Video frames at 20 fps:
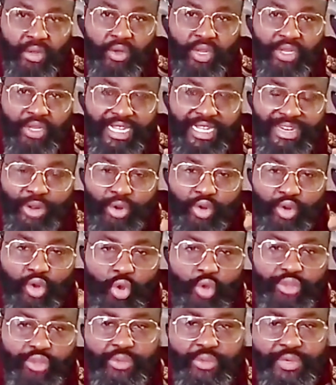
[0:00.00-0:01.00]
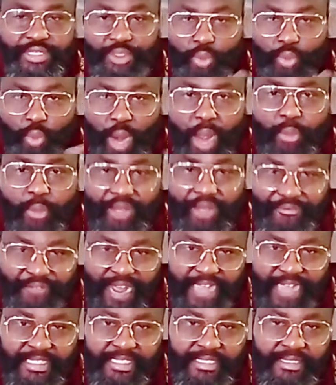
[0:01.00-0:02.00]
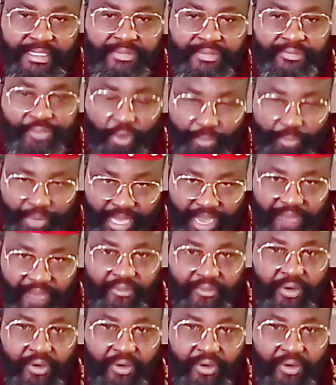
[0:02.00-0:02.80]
they don't know the reason why we are fighting for Biafra.